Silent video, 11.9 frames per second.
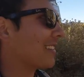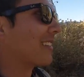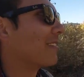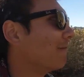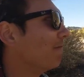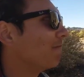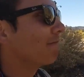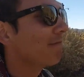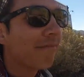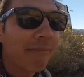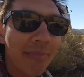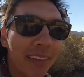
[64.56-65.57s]
And
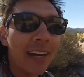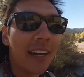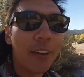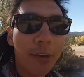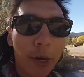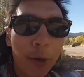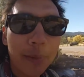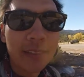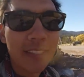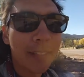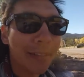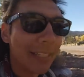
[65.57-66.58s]
I don't know, I hope I
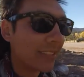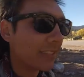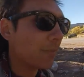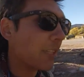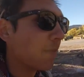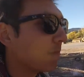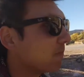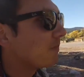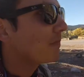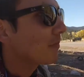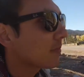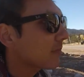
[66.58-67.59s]
see him again someday.
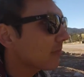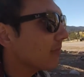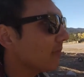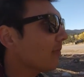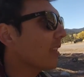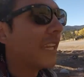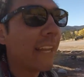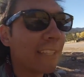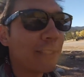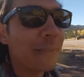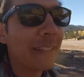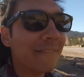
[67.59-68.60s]
He
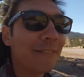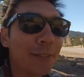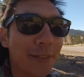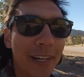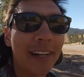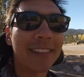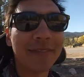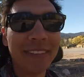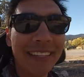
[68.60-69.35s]
hugged me, which is awesome.